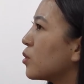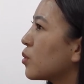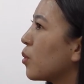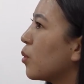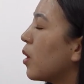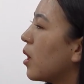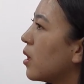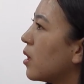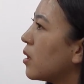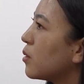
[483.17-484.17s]
So
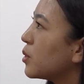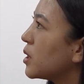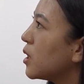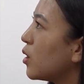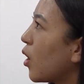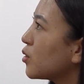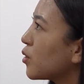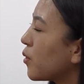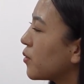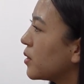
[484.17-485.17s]
with the launch
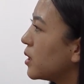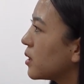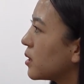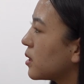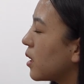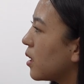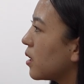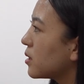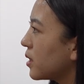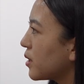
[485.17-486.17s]
of this
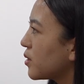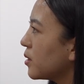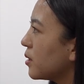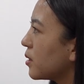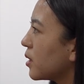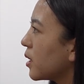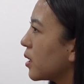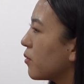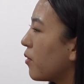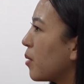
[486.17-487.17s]
center,
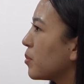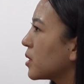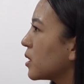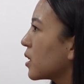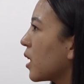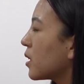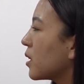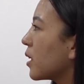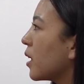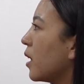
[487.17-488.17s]
the farmers in
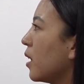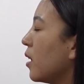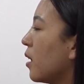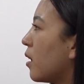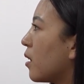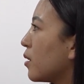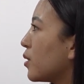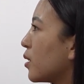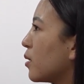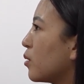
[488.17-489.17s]
Kante
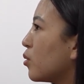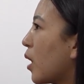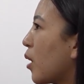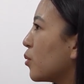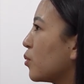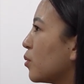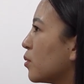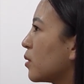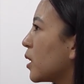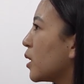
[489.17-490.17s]
now
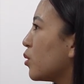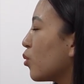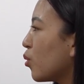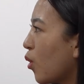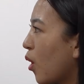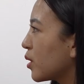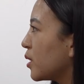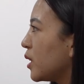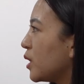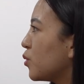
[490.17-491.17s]
they no longer
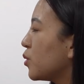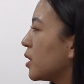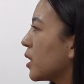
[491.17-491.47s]
need to